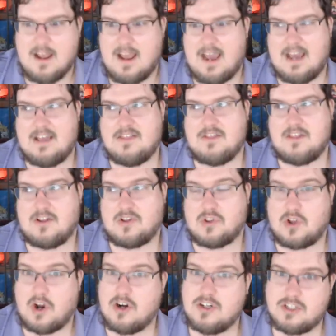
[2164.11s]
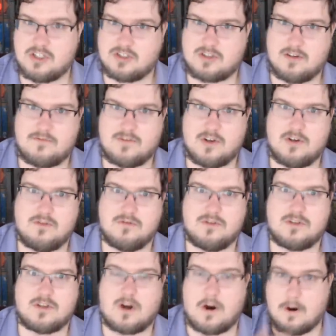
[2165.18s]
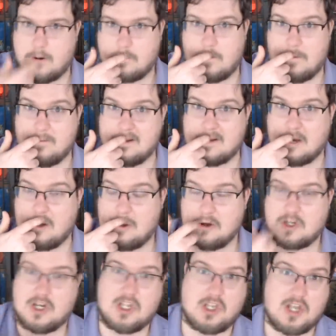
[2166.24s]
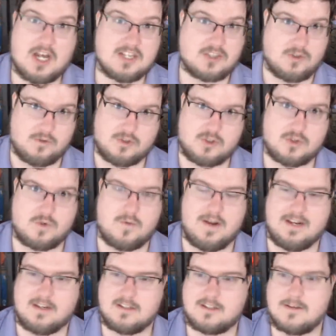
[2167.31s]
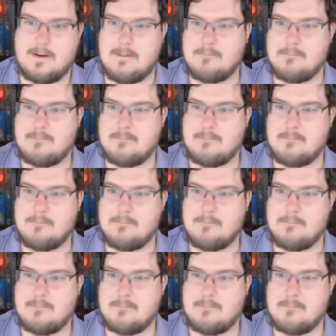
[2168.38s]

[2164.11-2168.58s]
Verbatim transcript: And the largest of those are what we call colossal squigs.